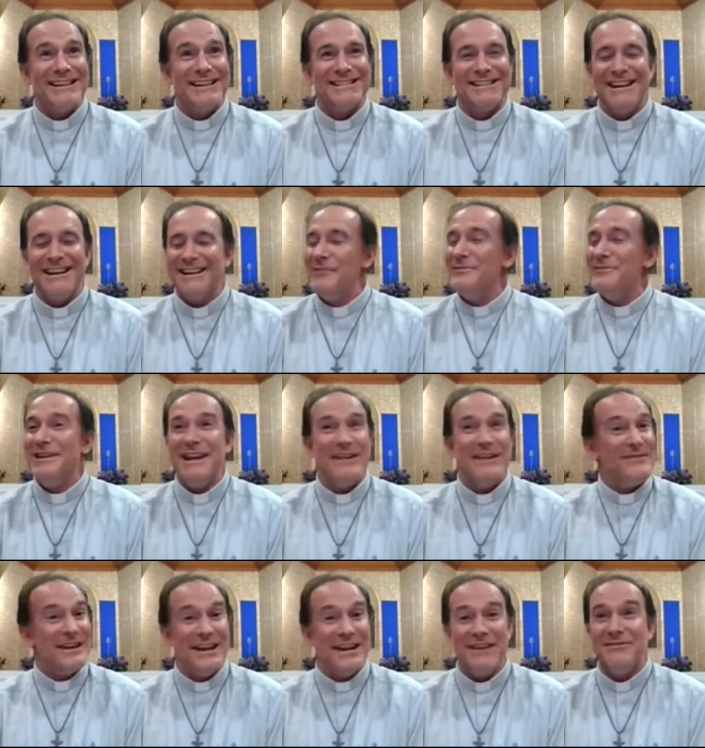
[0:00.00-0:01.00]
saying, I'm
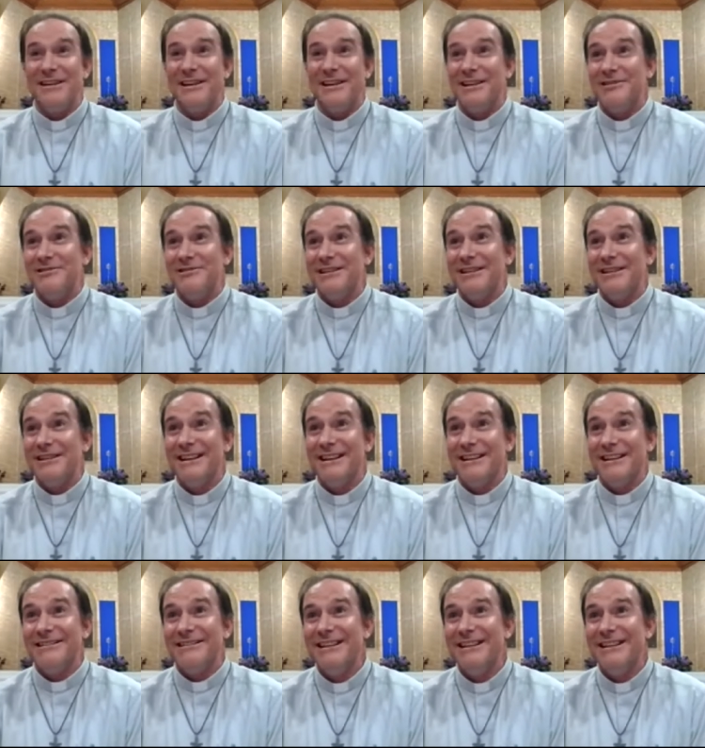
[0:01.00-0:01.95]
never, ever going to drink again.